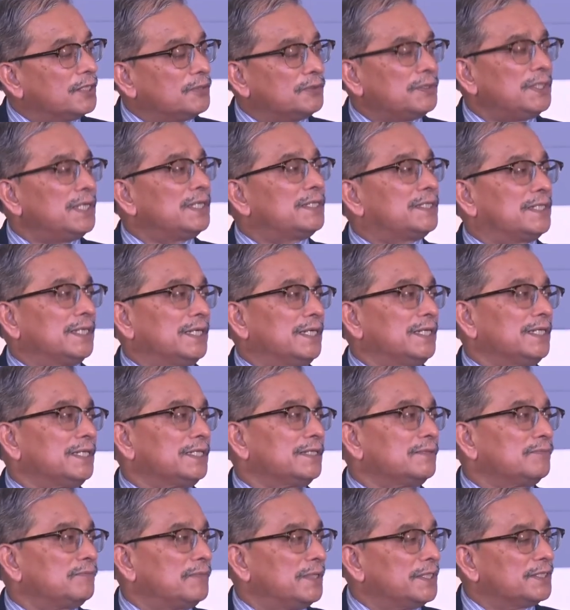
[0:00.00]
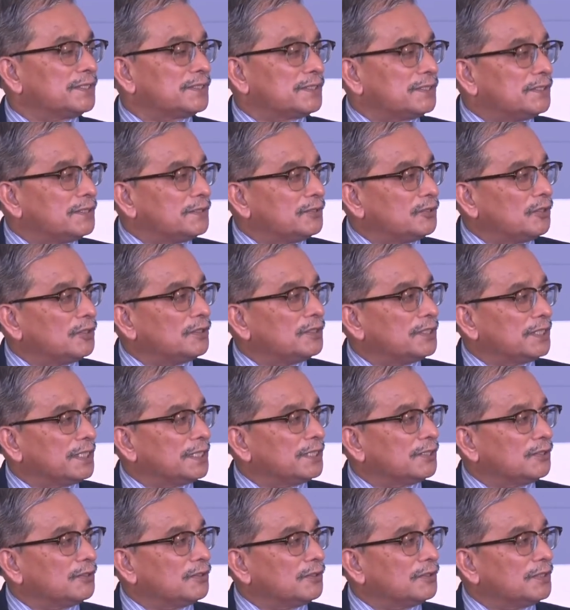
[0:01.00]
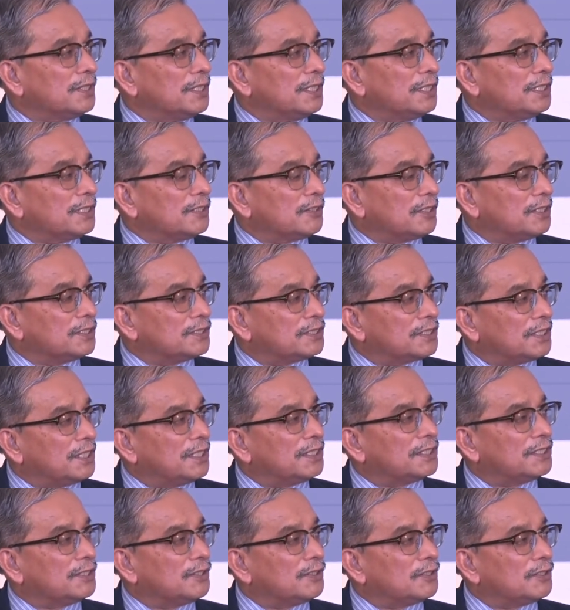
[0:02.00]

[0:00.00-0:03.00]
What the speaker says: We are telling, please don't ignore, consult your